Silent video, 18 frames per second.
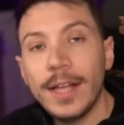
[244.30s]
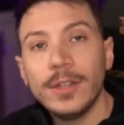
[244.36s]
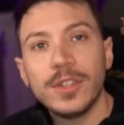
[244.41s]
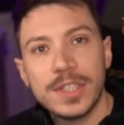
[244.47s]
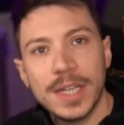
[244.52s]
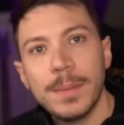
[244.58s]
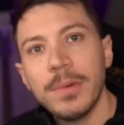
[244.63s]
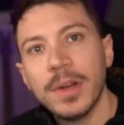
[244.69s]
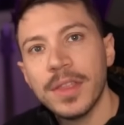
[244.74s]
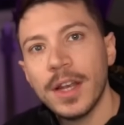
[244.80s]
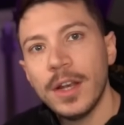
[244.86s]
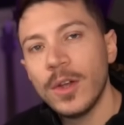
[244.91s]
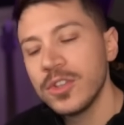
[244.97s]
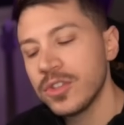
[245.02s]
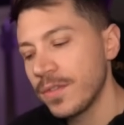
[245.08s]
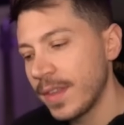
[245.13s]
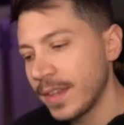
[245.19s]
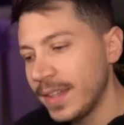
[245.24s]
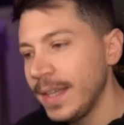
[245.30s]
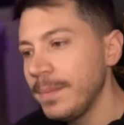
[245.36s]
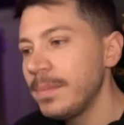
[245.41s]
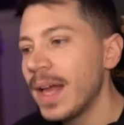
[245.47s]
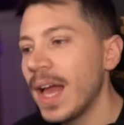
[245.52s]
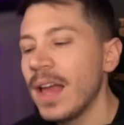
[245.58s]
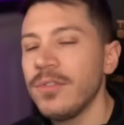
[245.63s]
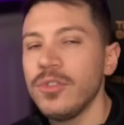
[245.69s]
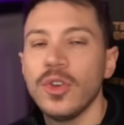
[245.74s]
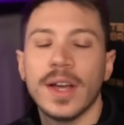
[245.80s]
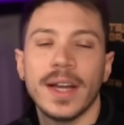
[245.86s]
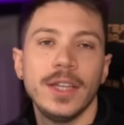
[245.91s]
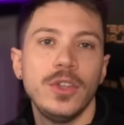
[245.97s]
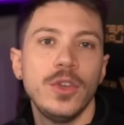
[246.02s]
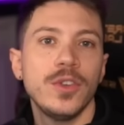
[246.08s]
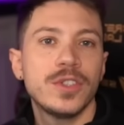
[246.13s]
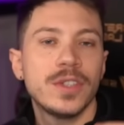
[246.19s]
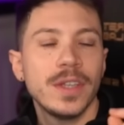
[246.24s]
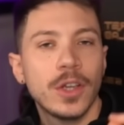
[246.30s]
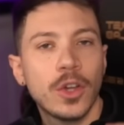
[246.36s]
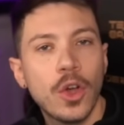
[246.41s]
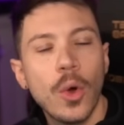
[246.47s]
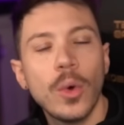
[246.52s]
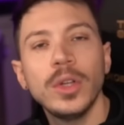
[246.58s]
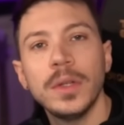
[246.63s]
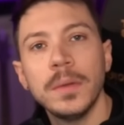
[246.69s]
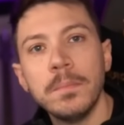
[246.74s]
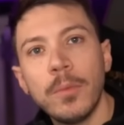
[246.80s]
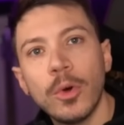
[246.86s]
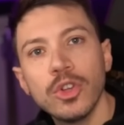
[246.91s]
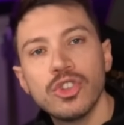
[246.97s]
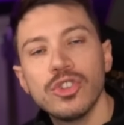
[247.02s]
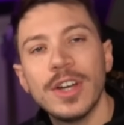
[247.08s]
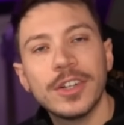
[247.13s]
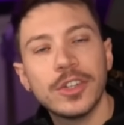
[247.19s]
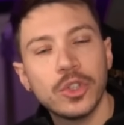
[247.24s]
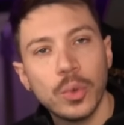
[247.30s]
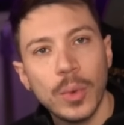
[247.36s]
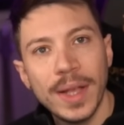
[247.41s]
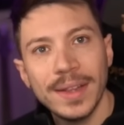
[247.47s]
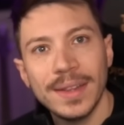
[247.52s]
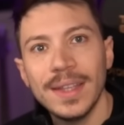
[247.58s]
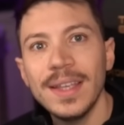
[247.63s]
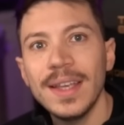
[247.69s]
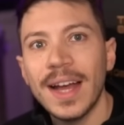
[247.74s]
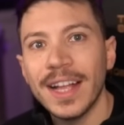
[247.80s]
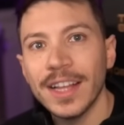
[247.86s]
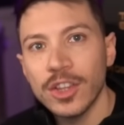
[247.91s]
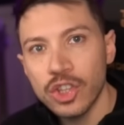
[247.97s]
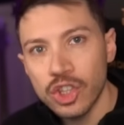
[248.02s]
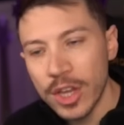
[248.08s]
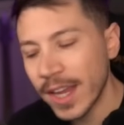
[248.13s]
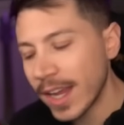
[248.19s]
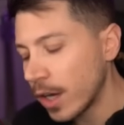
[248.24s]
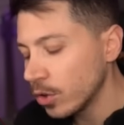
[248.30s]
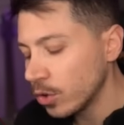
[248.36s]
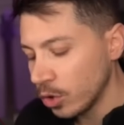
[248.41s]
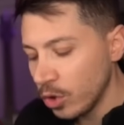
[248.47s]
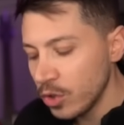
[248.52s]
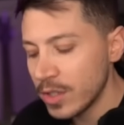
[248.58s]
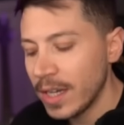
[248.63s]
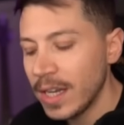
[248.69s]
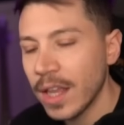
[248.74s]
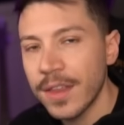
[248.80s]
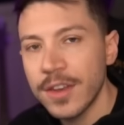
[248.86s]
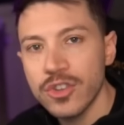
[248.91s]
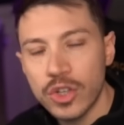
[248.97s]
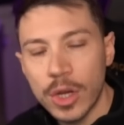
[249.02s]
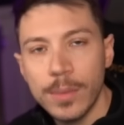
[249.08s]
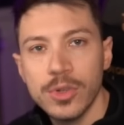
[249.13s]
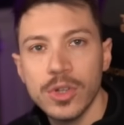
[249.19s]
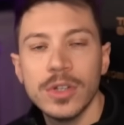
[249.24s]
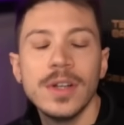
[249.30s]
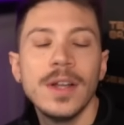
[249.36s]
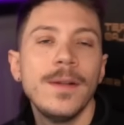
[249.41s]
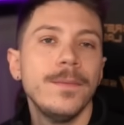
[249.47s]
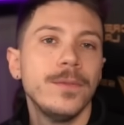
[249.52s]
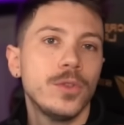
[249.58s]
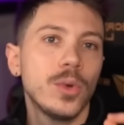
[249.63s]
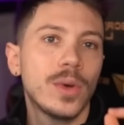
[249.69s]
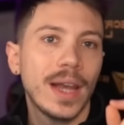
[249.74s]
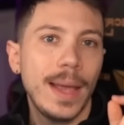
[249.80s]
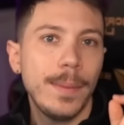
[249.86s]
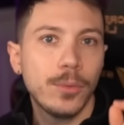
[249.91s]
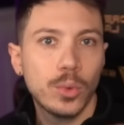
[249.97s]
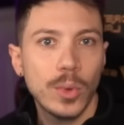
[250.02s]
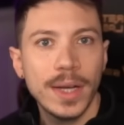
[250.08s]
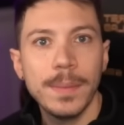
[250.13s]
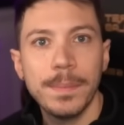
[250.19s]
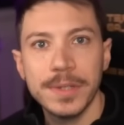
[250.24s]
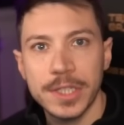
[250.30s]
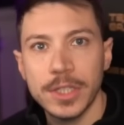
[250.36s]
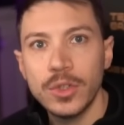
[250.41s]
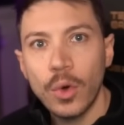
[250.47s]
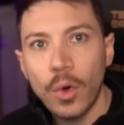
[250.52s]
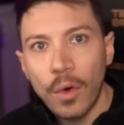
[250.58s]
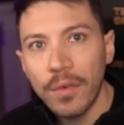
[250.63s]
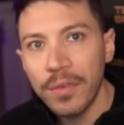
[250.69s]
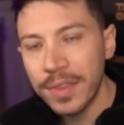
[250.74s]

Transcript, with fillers: And to celebrate the launch of the deep dive, you can use code modular20 at checkout or use a link in the description to claim 20% off